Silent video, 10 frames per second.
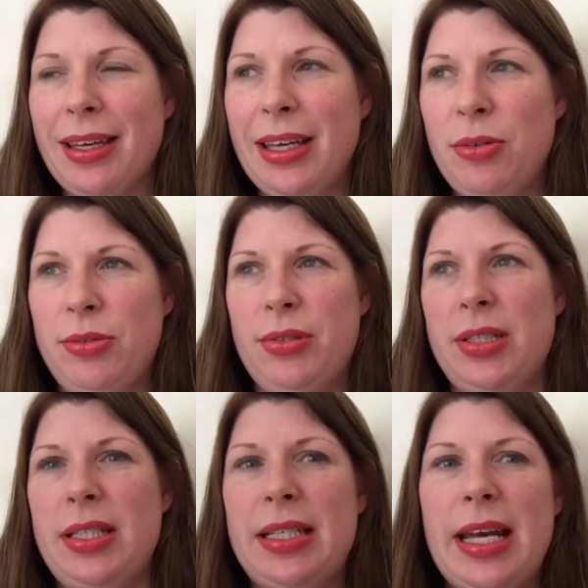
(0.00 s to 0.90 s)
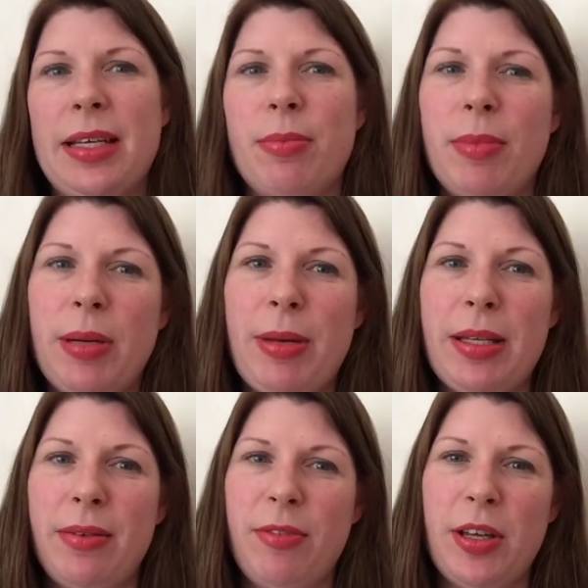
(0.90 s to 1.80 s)
in order to take my
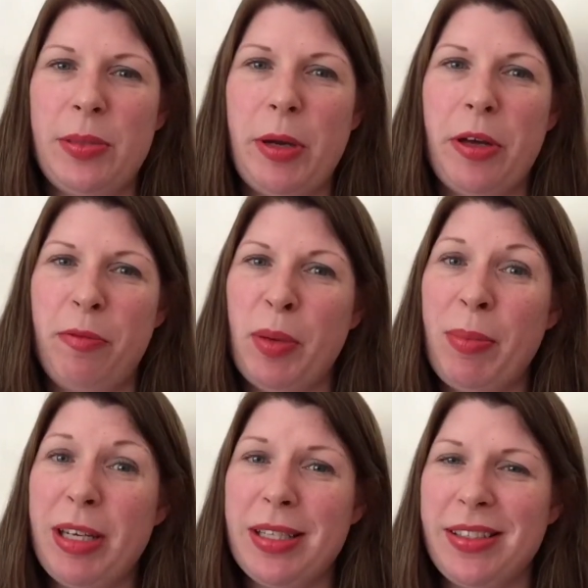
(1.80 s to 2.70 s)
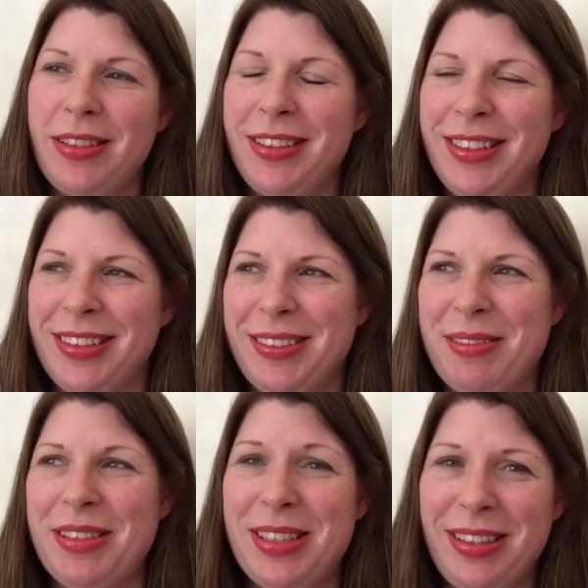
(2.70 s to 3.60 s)
first part of my medicine.
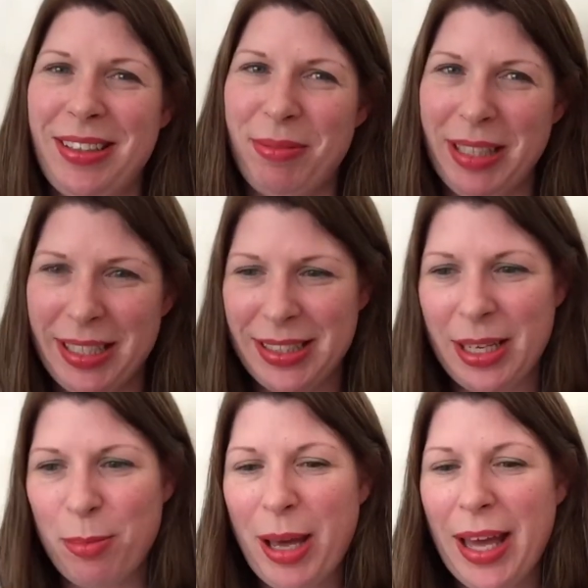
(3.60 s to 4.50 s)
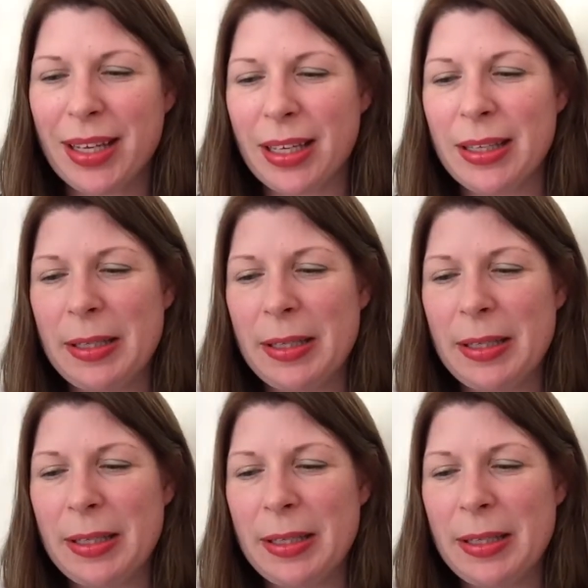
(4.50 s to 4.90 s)
So then we had to go back.